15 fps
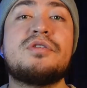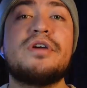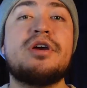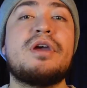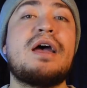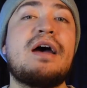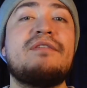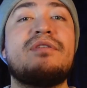there
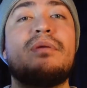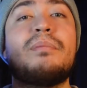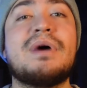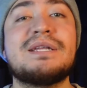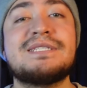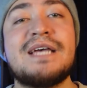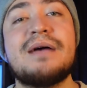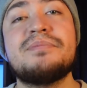you have it, my
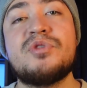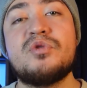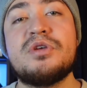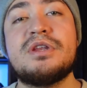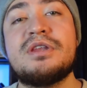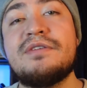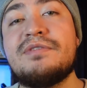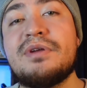top 3
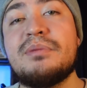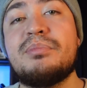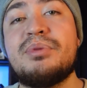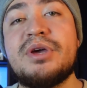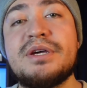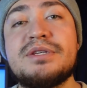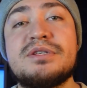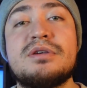dividend
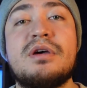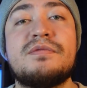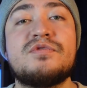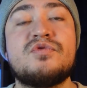picks of